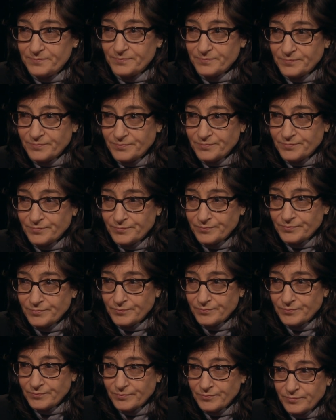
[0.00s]
And it opened
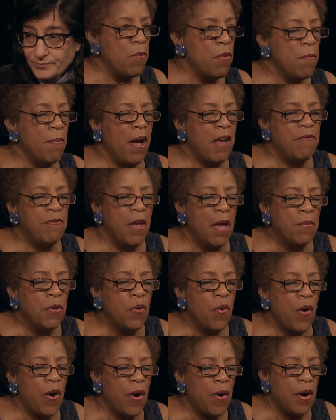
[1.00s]
in September. By
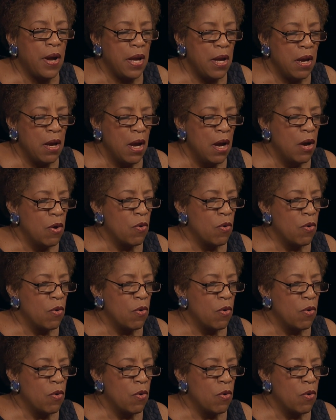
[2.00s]
February,